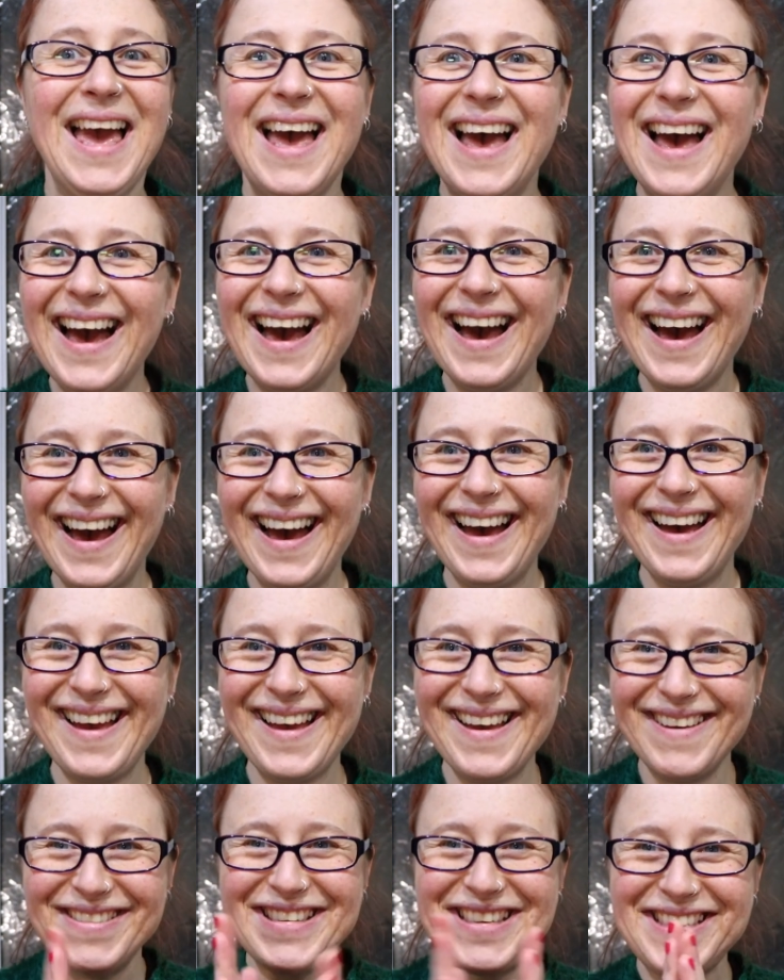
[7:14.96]

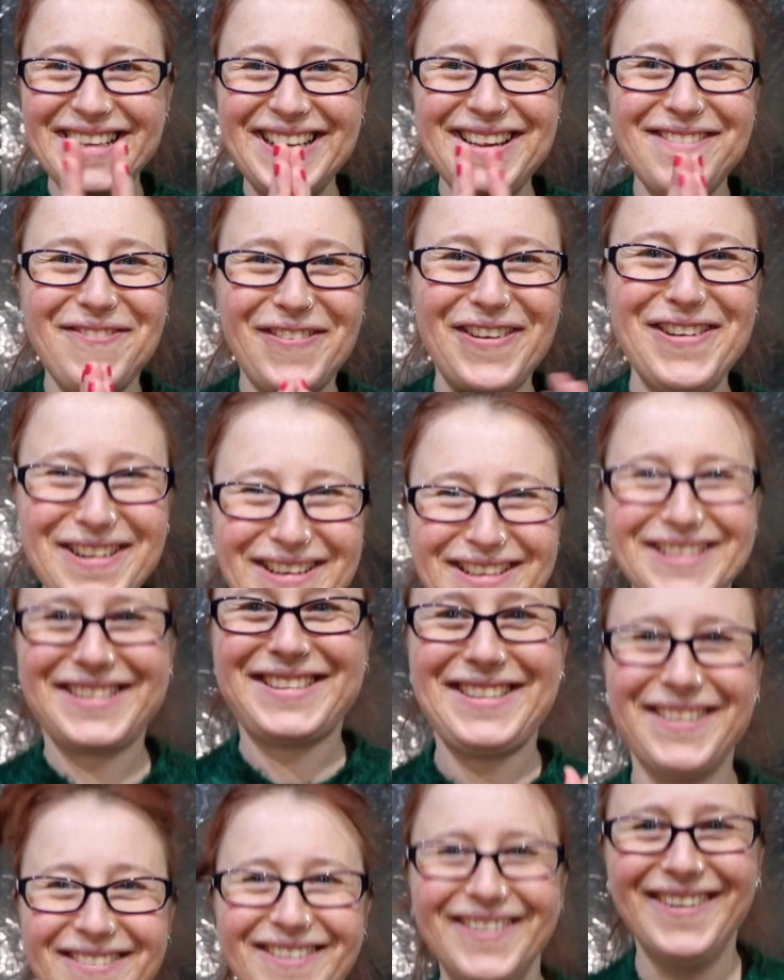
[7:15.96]
I'm still in
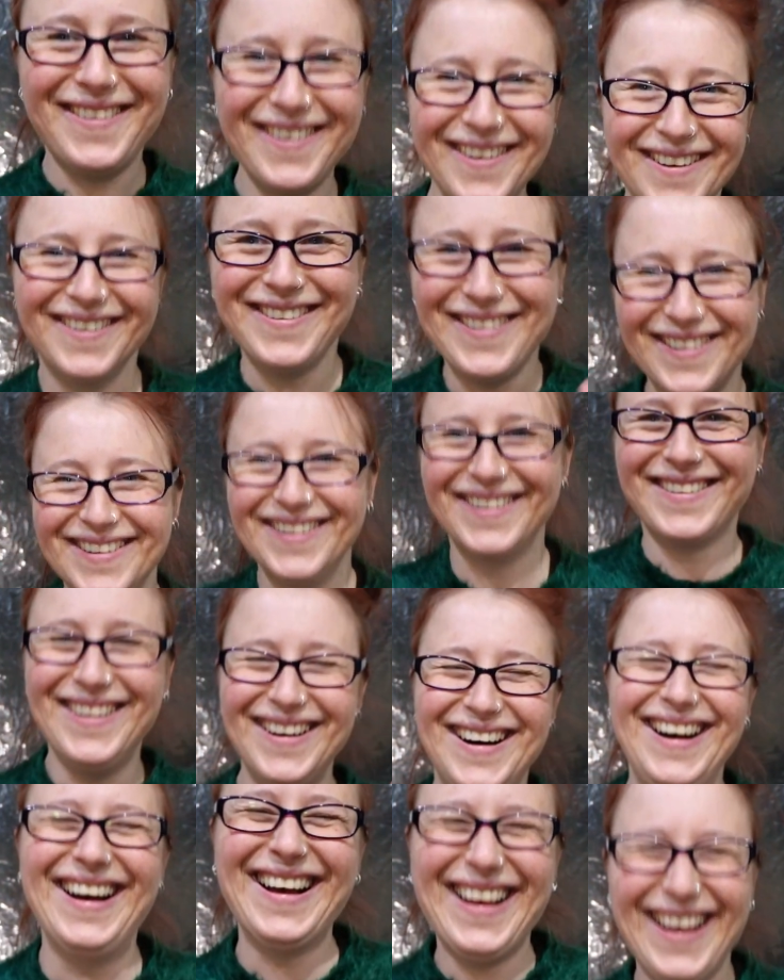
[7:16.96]
focus.